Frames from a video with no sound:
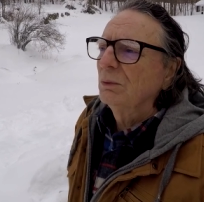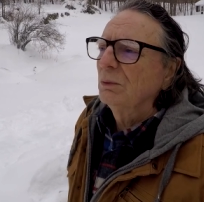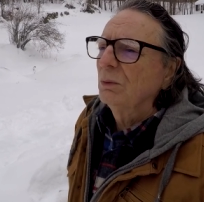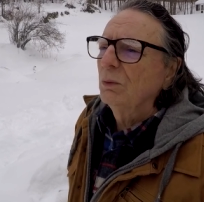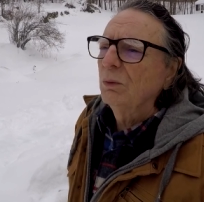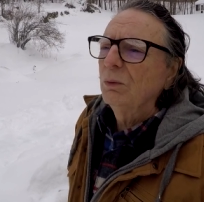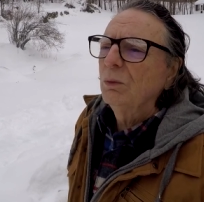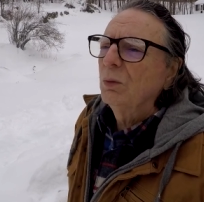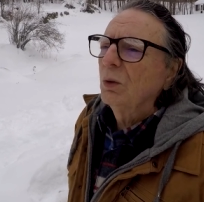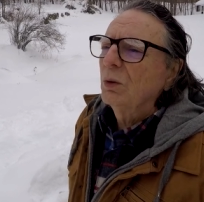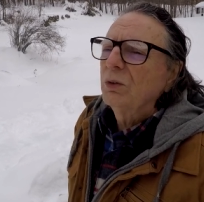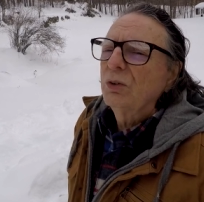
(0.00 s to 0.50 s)

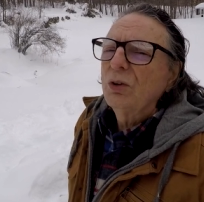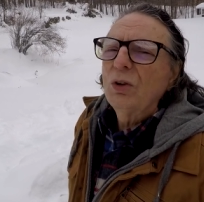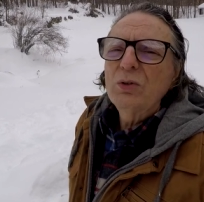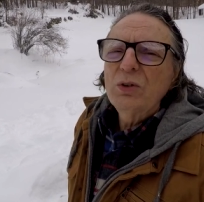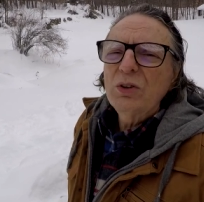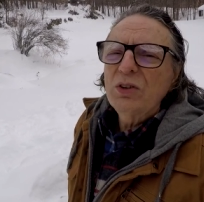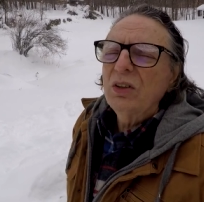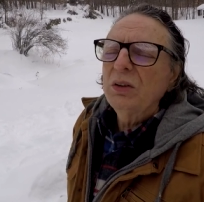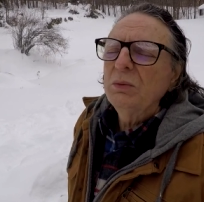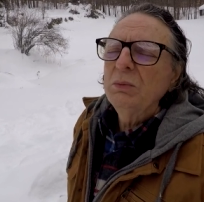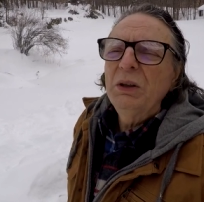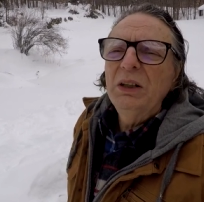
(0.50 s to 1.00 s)
well, don't
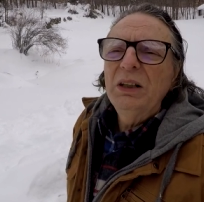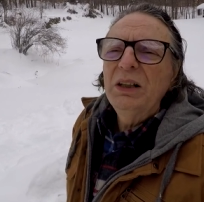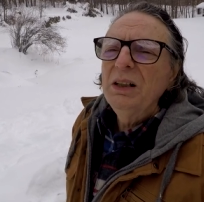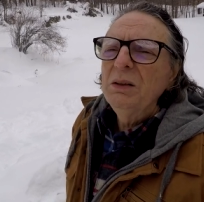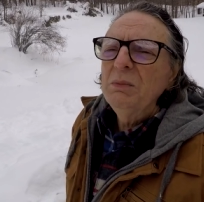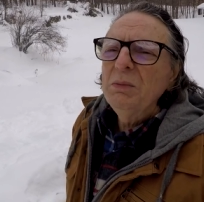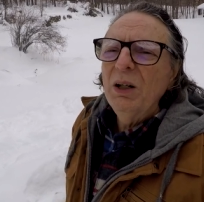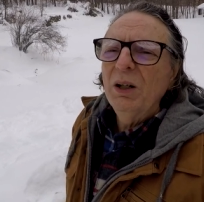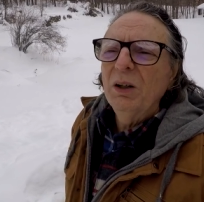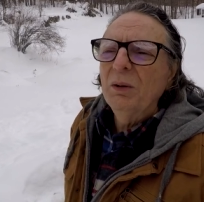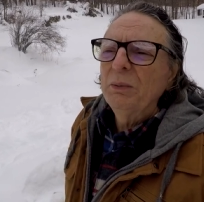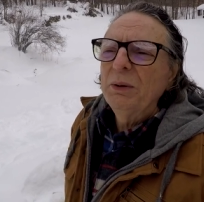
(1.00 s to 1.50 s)
send me an
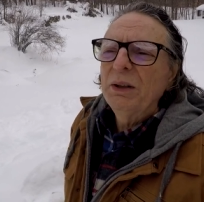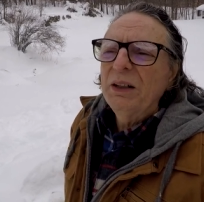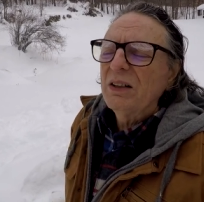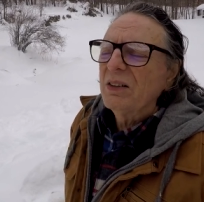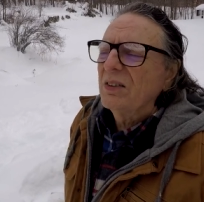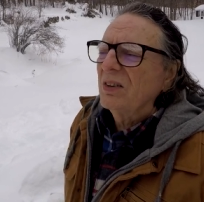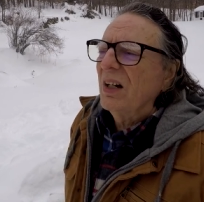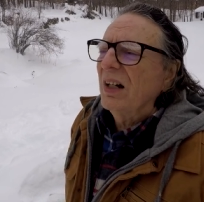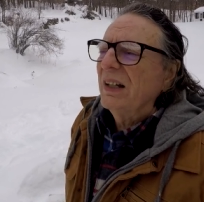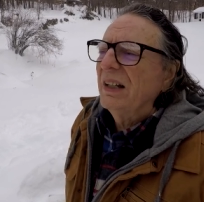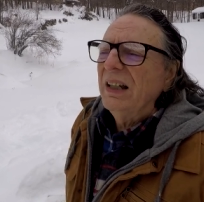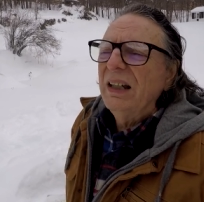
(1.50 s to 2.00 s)
email because
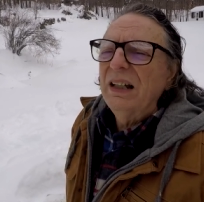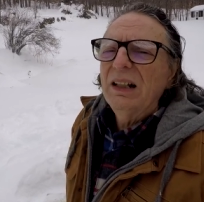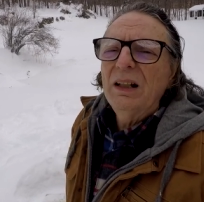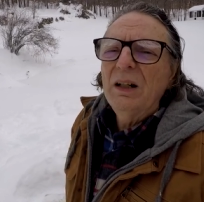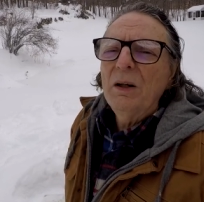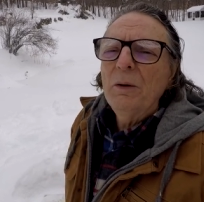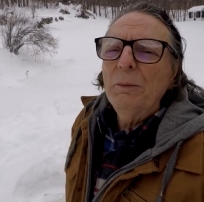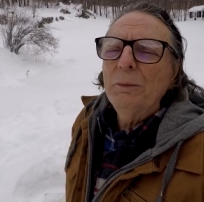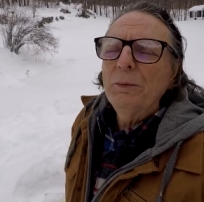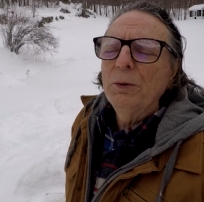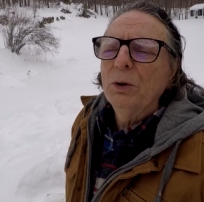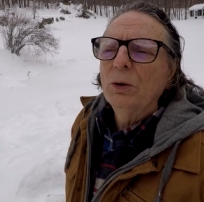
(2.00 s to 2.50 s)
I can't
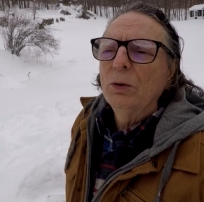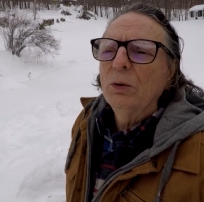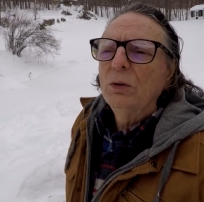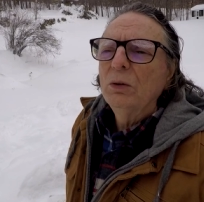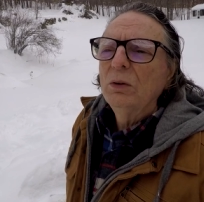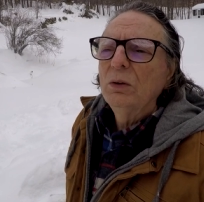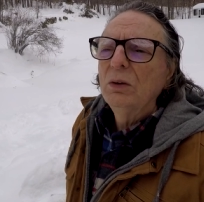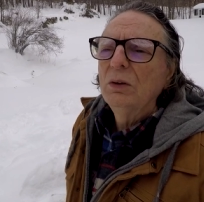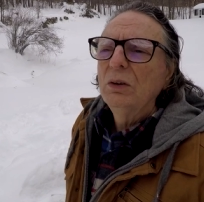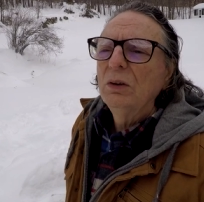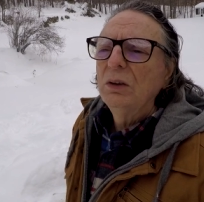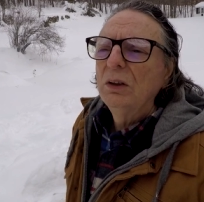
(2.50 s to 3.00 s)
help you.
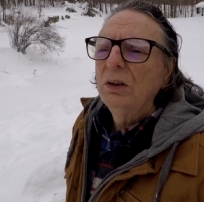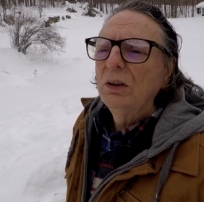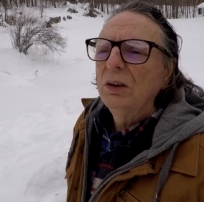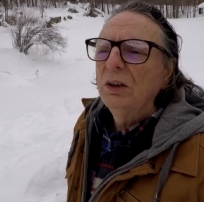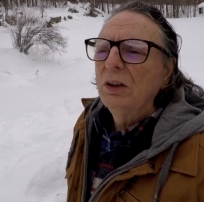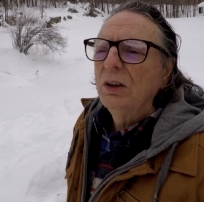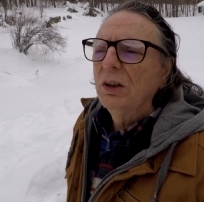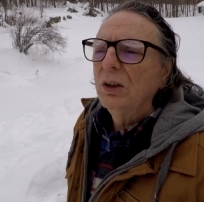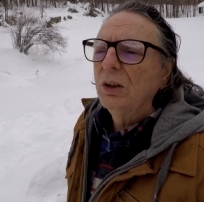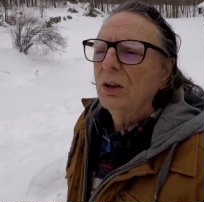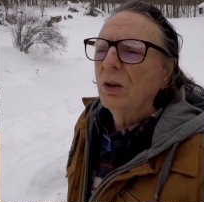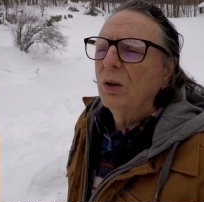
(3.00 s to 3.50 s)

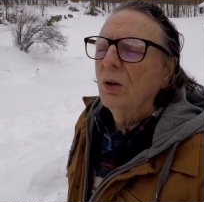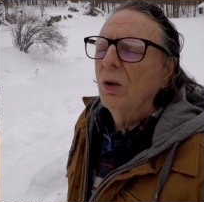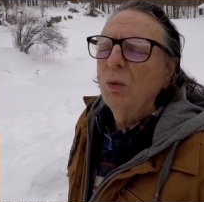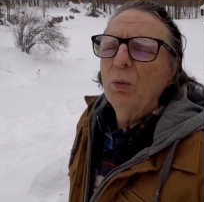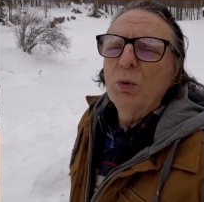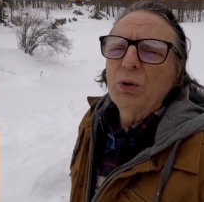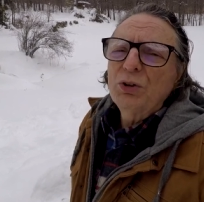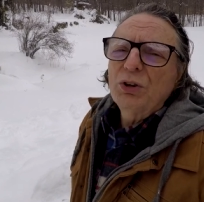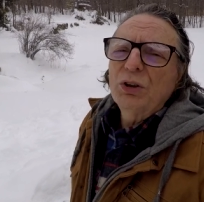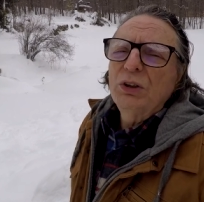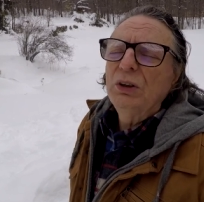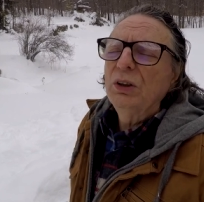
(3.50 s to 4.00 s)
You know, I
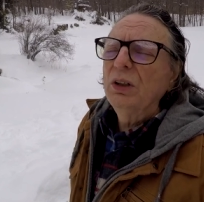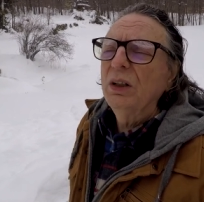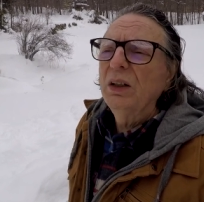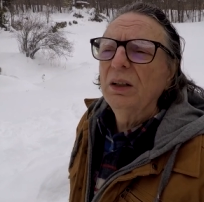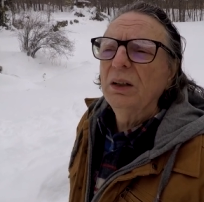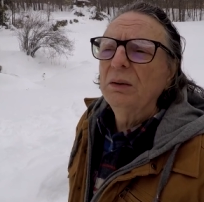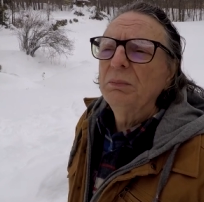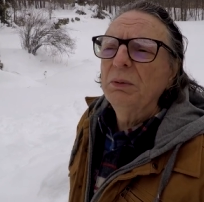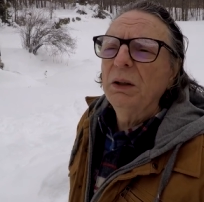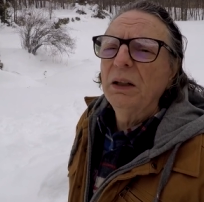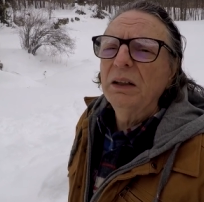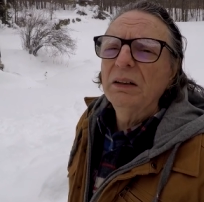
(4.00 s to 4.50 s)
wish I
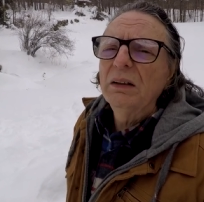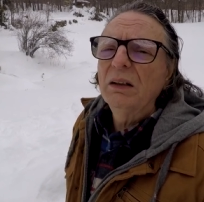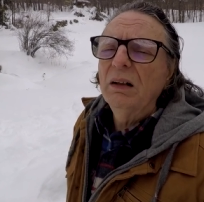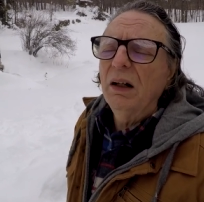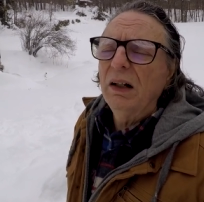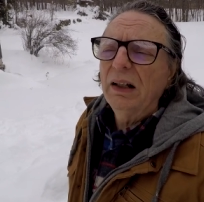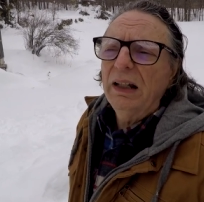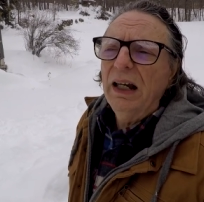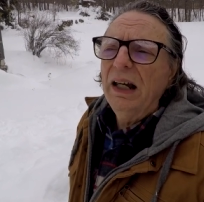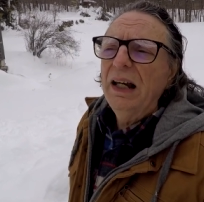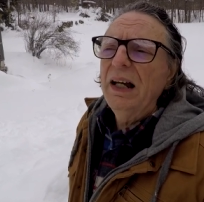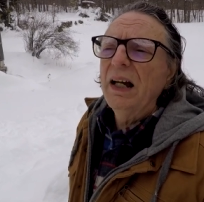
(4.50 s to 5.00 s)
could, but I
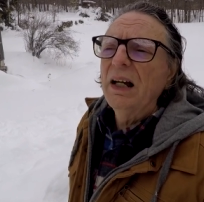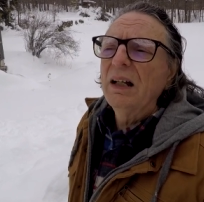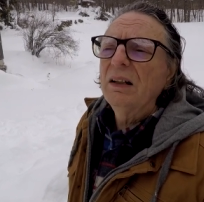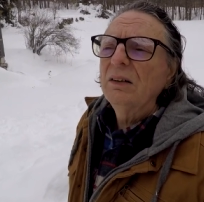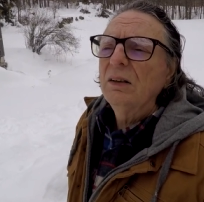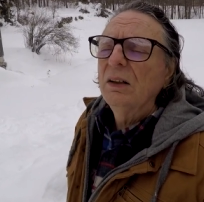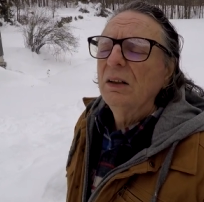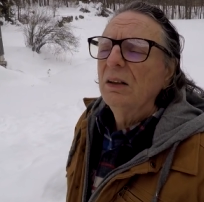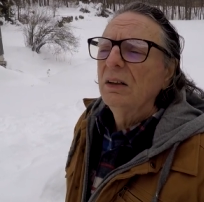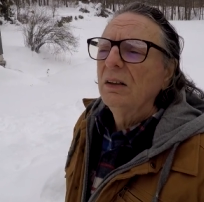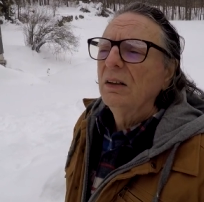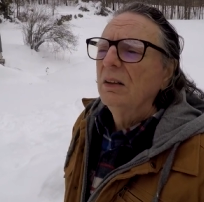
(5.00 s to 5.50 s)
can't.
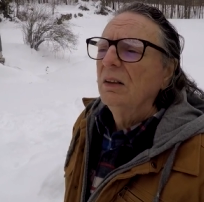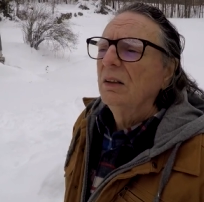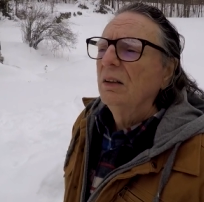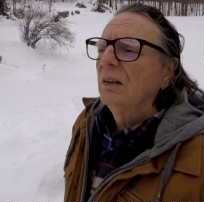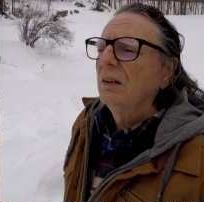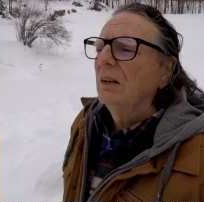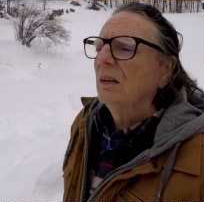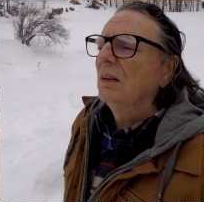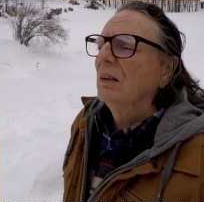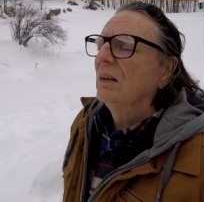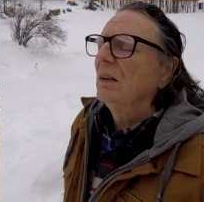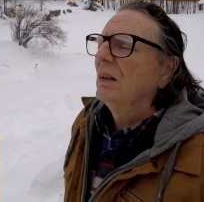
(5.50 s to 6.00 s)

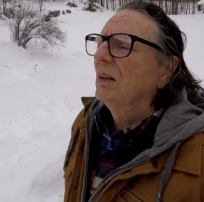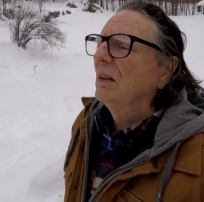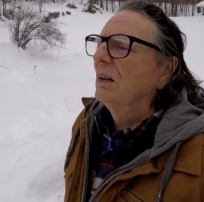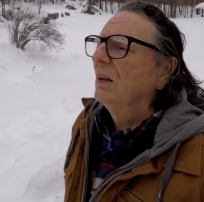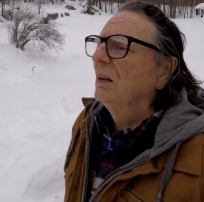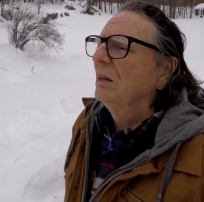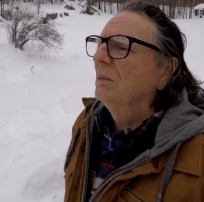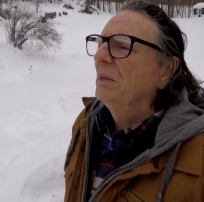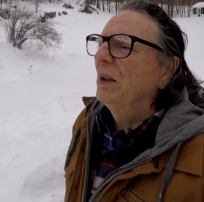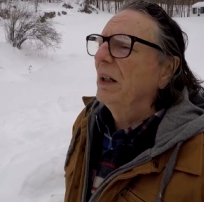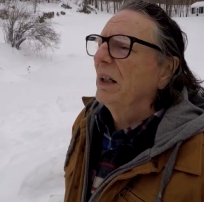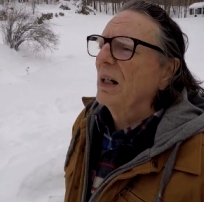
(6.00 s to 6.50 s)

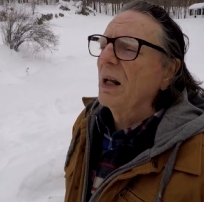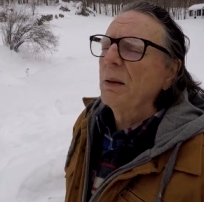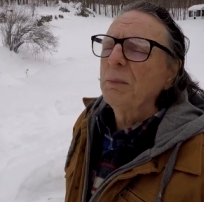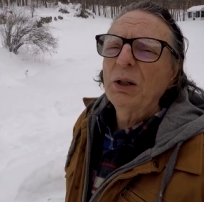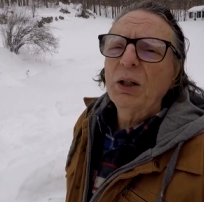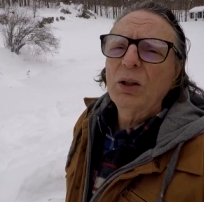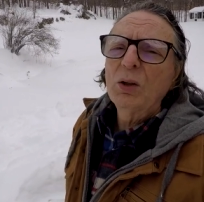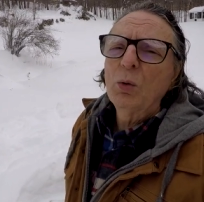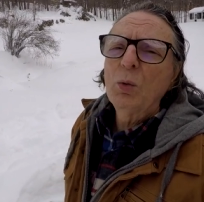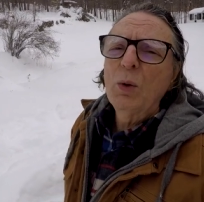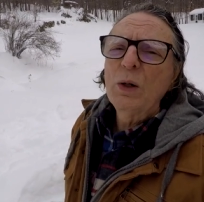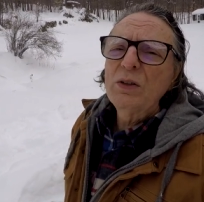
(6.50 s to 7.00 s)
Um, and I'm not
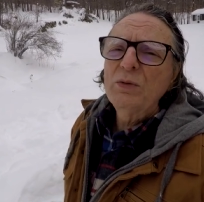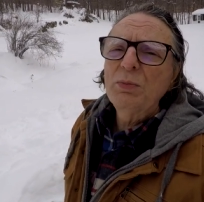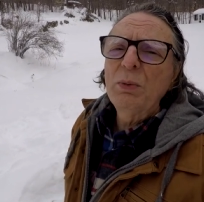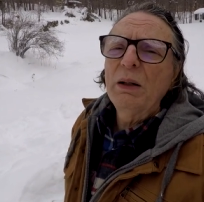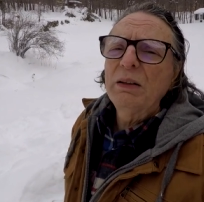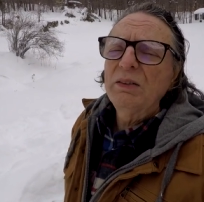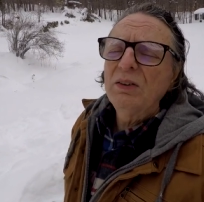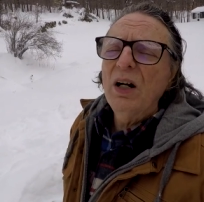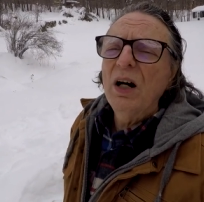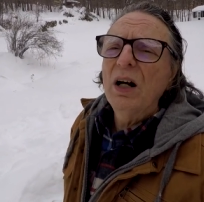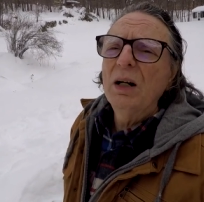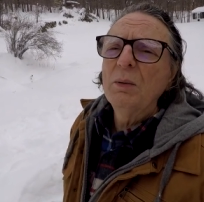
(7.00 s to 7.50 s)
going to waste my
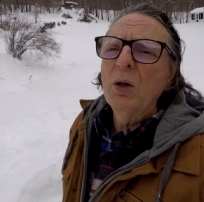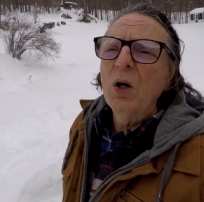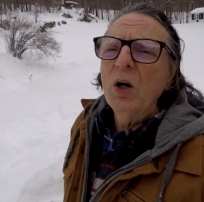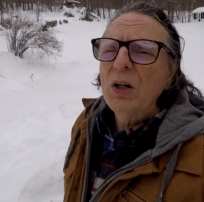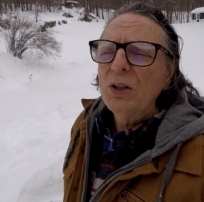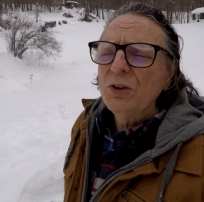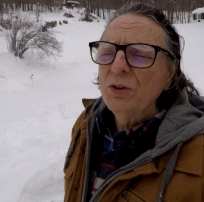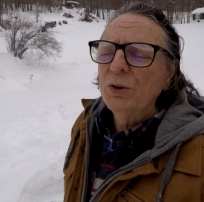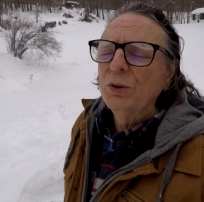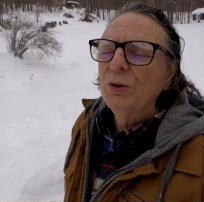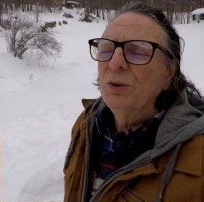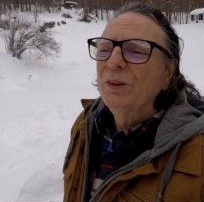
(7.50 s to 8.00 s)
time on
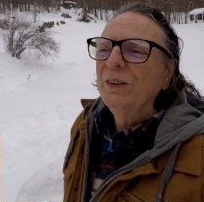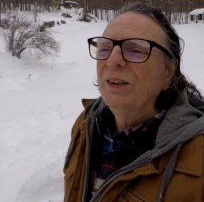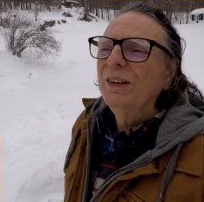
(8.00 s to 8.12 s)
you